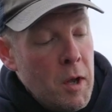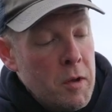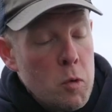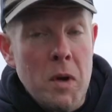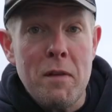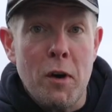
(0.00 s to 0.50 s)

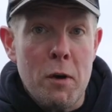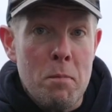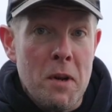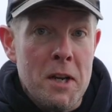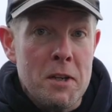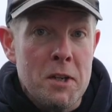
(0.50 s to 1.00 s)
25
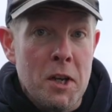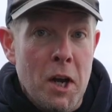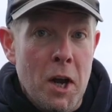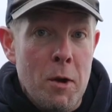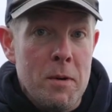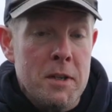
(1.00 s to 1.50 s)
minutes to
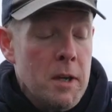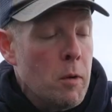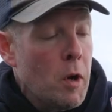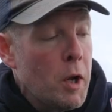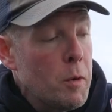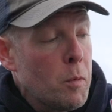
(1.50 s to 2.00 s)
go until
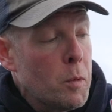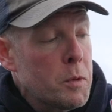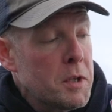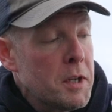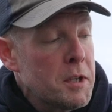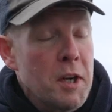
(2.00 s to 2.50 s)
low
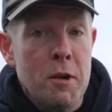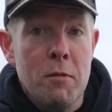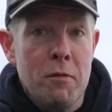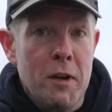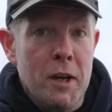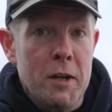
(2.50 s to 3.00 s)
water, so
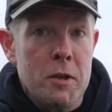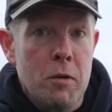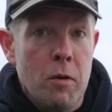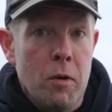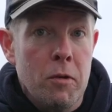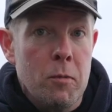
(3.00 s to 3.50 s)
fingers
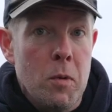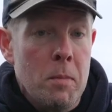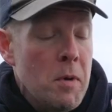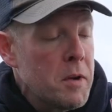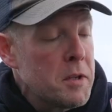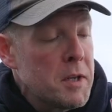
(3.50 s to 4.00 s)
crossed we
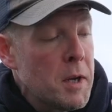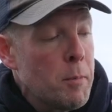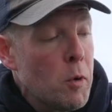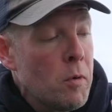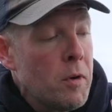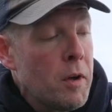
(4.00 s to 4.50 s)
might see
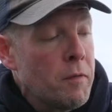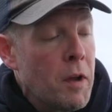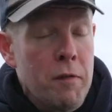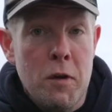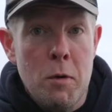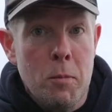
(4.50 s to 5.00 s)
a
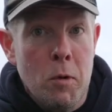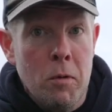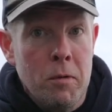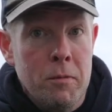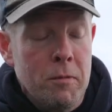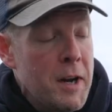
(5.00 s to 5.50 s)
few more
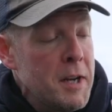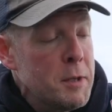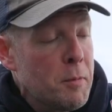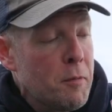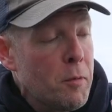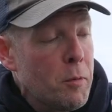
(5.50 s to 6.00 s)
rays
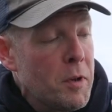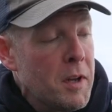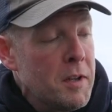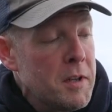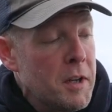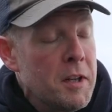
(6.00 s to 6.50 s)
before the
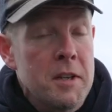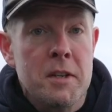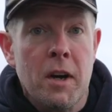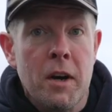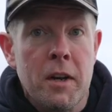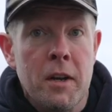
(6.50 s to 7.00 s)
turn of the
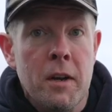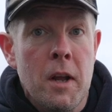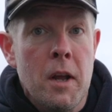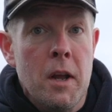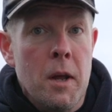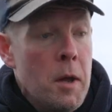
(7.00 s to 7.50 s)
tide and
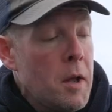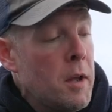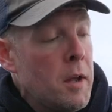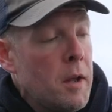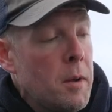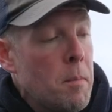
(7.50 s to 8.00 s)

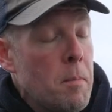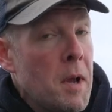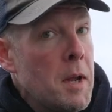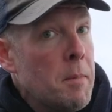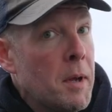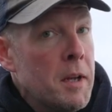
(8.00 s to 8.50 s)

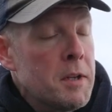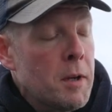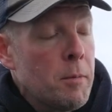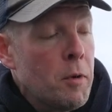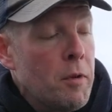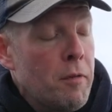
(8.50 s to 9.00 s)
maybe
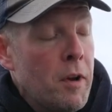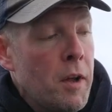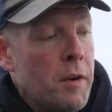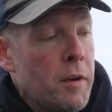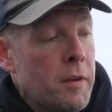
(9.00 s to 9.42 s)
some on the flood.